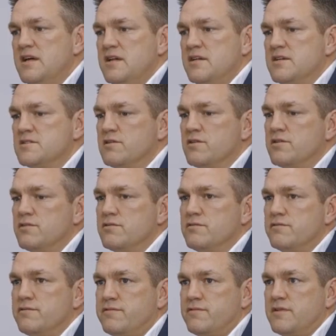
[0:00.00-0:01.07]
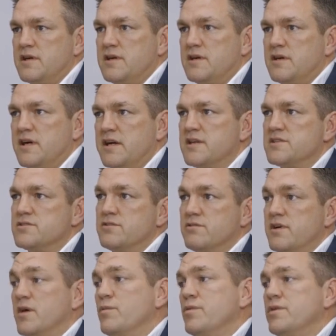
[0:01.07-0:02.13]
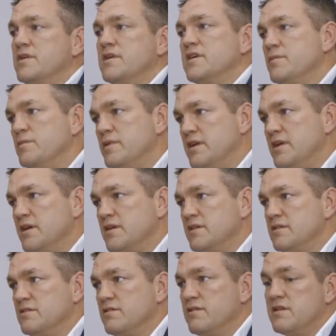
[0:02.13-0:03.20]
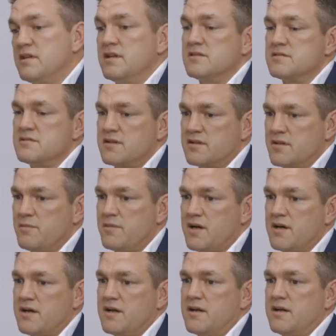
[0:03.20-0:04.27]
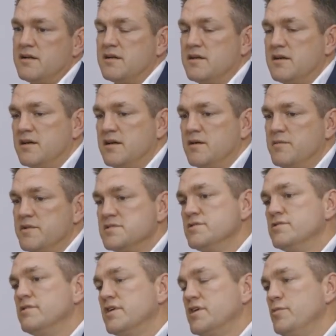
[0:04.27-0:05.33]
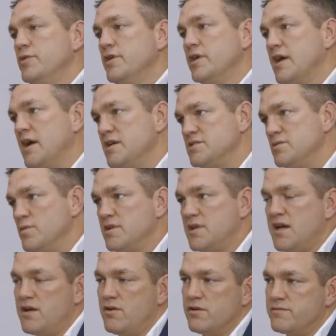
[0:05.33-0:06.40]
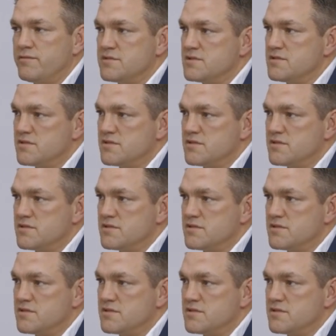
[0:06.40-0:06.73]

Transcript: there's a lot of I guess groundwork that can be done on things like the marketing. There's a direct communication with the head office in